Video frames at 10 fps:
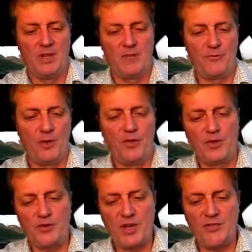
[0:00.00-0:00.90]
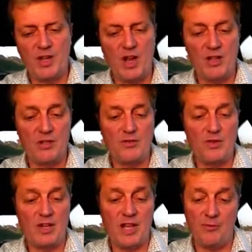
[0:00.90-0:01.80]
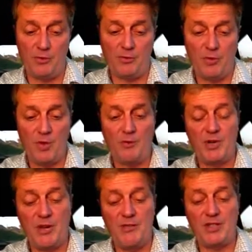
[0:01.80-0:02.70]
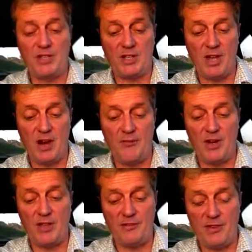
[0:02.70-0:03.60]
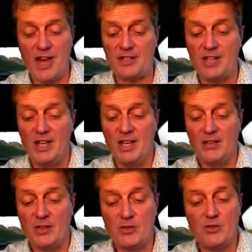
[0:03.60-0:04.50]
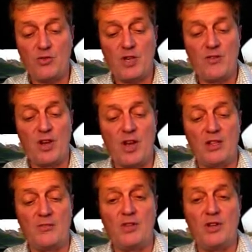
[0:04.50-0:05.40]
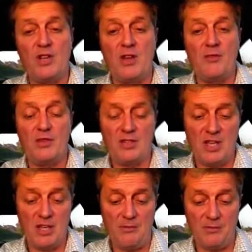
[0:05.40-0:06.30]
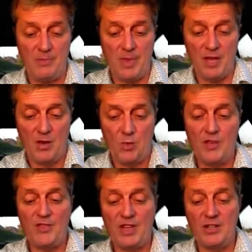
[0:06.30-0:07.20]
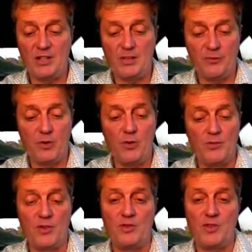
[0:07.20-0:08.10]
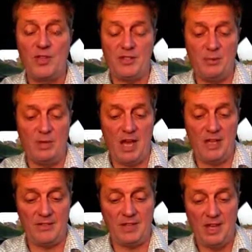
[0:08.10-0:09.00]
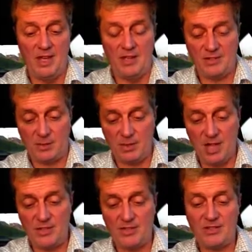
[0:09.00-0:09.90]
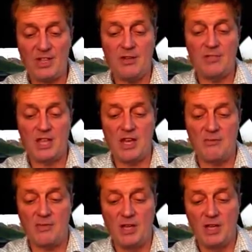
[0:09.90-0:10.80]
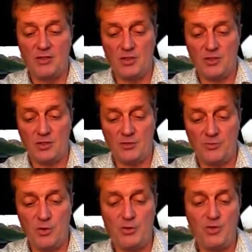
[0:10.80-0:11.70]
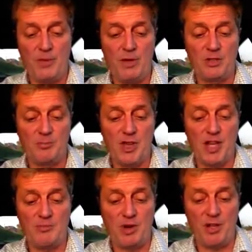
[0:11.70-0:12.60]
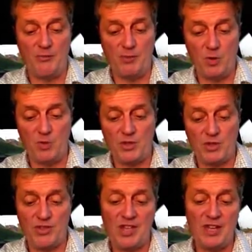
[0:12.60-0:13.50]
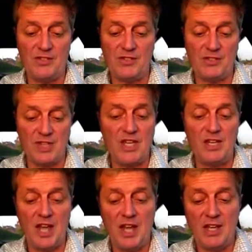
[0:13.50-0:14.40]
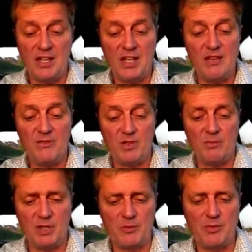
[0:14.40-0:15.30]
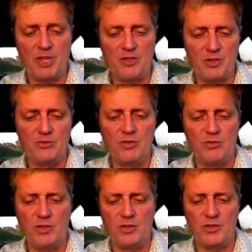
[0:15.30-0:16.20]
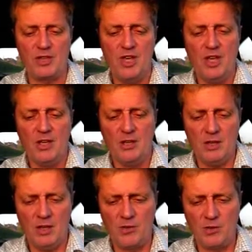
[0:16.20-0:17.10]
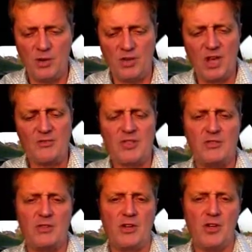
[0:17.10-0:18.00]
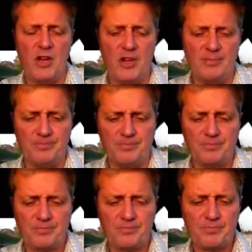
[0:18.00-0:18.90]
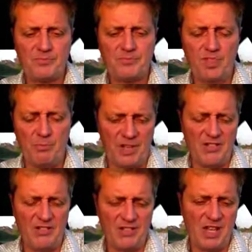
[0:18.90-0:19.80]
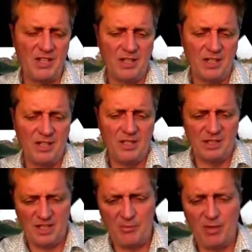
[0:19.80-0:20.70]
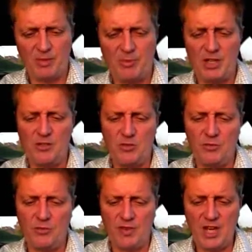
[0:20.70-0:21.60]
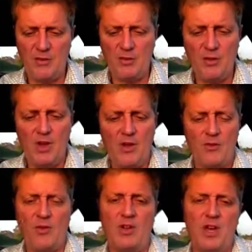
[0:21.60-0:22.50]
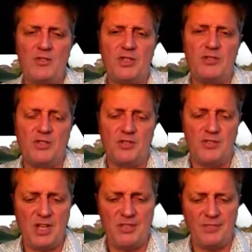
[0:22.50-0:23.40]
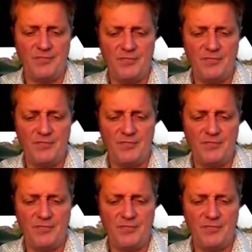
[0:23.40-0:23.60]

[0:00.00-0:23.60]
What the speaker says: The fruit of the tree of the knowledge of good and evil. We have previously clarified the fact that the tree of the knowledge of good and evil is Eve. What then does the fruit of the tree symbolize? It symbolizes Eve's love. Just as a fruit tree multiplies by the fruit which contains its seed, Eve should have multiplied children of goodness through her love centered on God. But instead, Eve multiplied children of evil through her love centered on Satan.